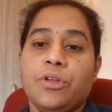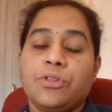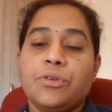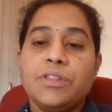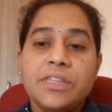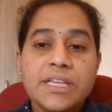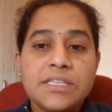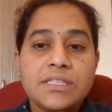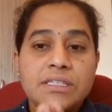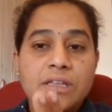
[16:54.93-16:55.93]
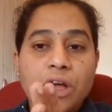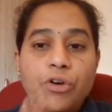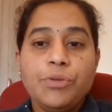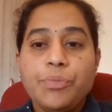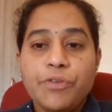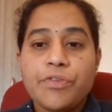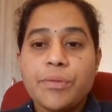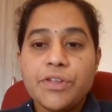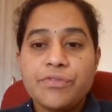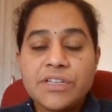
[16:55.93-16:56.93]
So this output
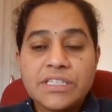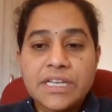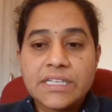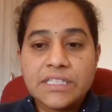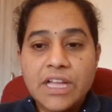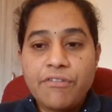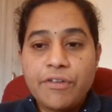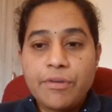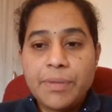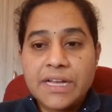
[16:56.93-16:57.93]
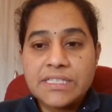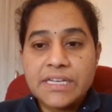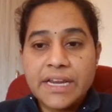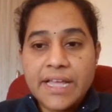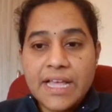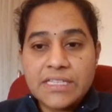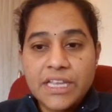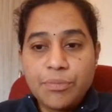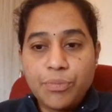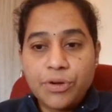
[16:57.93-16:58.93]
from the first stage now we will be considering as
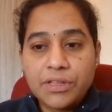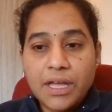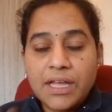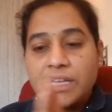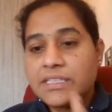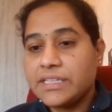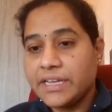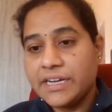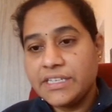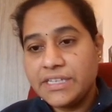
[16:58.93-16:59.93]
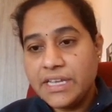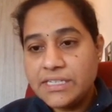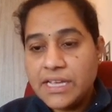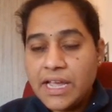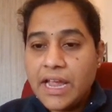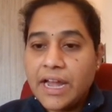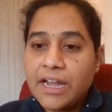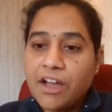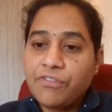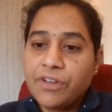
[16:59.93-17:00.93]
input to the second stage. And
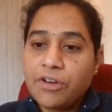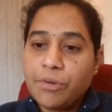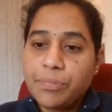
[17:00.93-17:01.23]
after